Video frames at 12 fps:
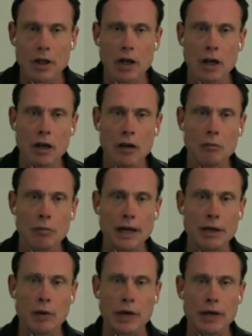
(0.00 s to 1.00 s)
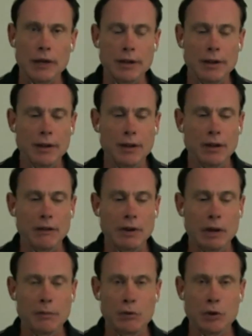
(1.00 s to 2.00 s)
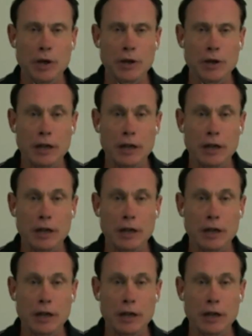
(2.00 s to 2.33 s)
Um, but I, what I, you know, if I'm trying